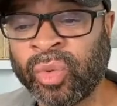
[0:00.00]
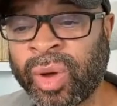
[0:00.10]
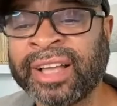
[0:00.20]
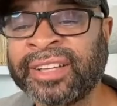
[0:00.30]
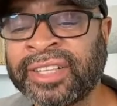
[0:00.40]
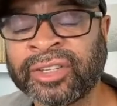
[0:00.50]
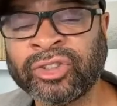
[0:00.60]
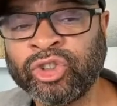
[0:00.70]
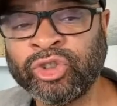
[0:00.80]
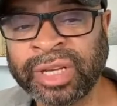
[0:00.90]
Why? Because there's
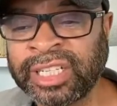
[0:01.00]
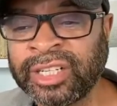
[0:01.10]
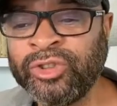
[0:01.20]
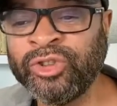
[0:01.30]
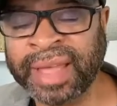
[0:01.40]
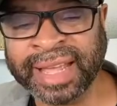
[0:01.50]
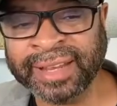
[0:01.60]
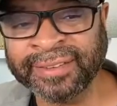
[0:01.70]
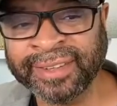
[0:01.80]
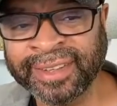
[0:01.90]
too much glutamate,
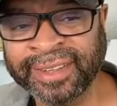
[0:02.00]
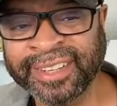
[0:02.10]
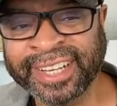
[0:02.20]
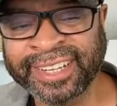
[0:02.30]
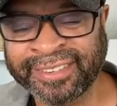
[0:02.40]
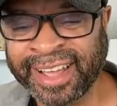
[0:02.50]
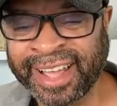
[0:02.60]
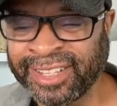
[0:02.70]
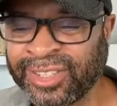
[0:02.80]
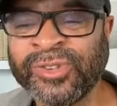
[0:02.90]
right?
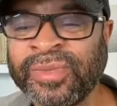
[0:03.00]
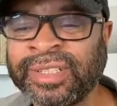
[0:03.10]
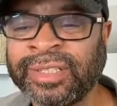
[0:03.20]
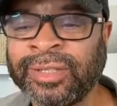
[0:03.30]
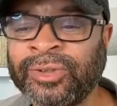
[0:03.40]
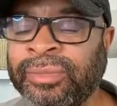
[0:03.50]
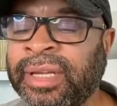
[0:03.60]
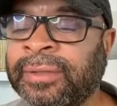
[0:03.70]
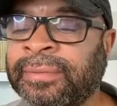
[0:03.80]
Too much glutamate.